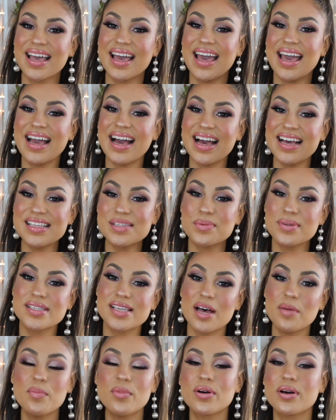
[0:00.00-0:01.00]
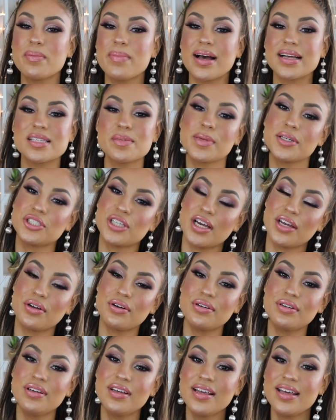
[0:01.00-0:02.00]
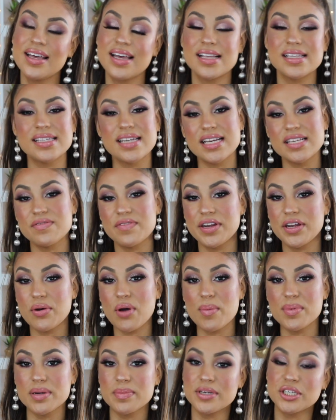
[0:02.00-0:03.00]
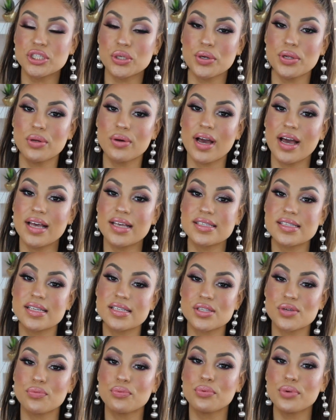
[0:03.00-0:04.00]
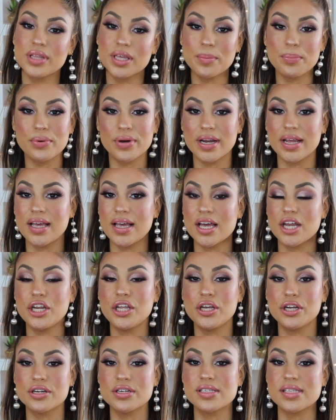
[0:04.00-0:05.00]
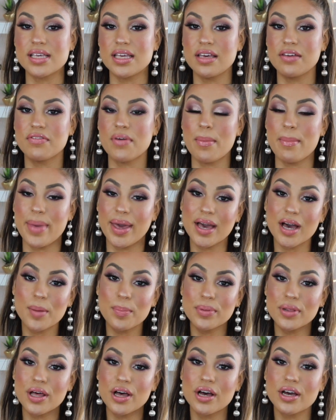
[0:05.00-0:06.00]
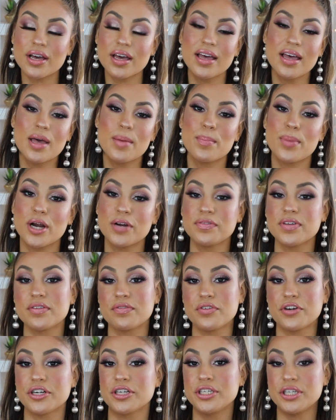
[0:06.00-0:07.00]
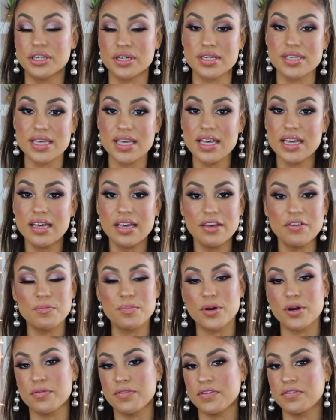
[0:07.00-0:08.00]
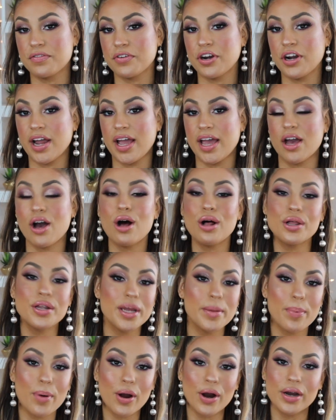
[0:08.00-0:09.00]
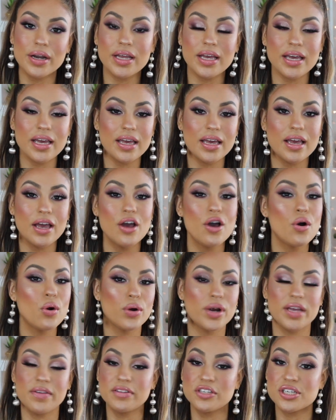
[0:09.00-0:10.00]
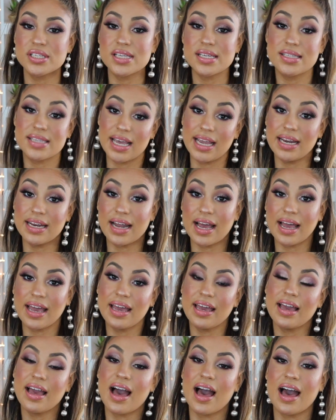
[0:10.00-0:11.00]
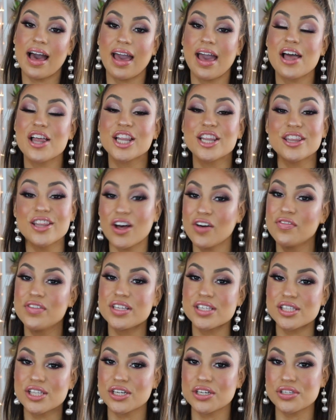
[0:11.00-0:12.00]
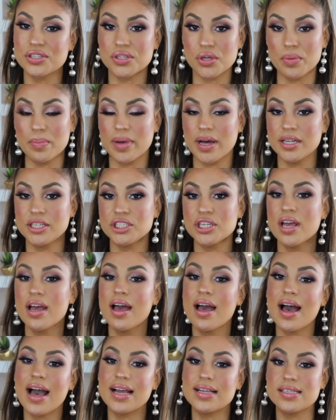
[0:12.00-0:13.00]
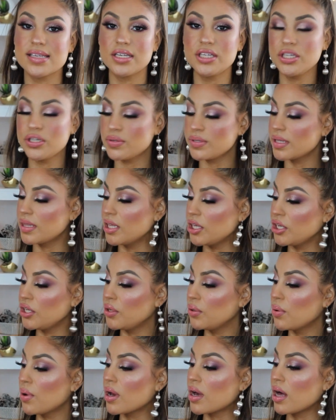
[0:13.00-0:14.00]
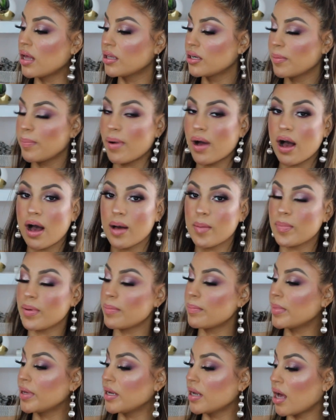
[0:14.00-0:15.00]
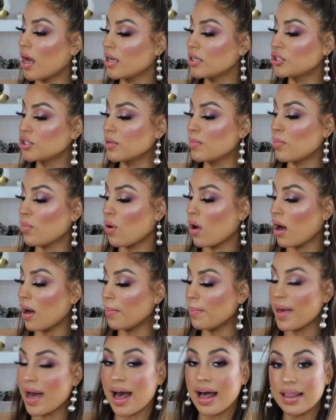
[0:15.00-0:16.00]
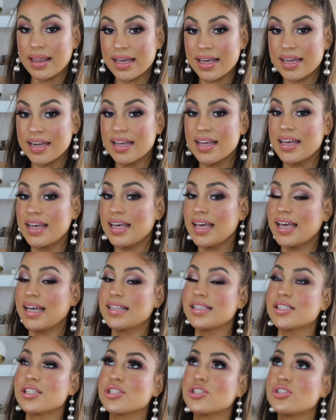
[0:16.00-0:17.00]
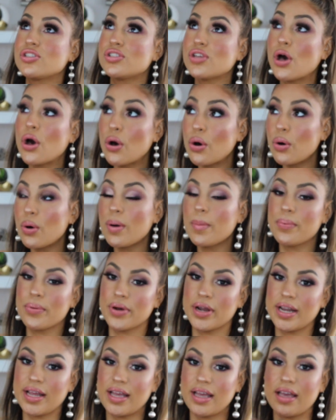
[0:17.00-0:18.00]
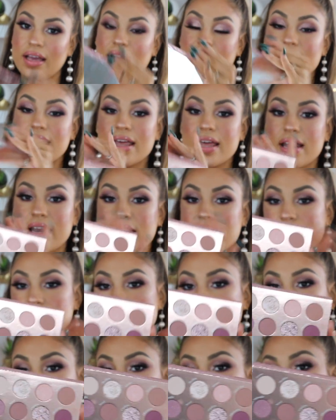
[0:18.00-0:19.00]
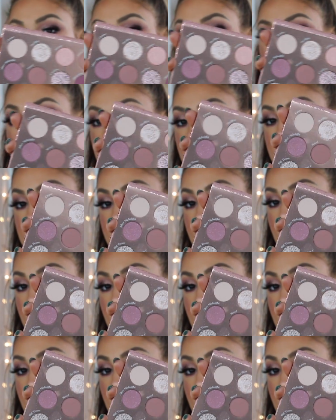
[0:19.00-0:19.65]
Hey guys, what's up? Welcome back to my channel. In today's video, I'm going to be showing you guys this really pretty New Year's Eve makeup look. Perfect for New Year's Eve, perfect for a holiday party, or even just a date night. I love this look so much. I did use the new ColourPop Ménage A Muah palette. It's so pretty, and this is what the colors